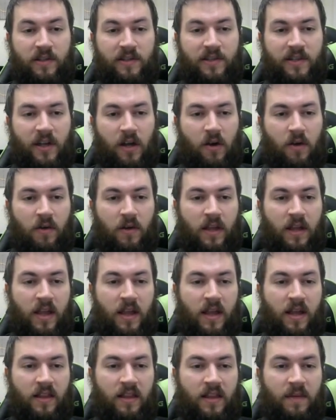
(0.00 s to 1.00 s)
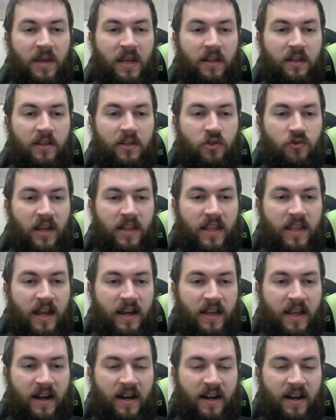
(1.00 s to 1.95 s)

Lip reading: So let me illustrate that again.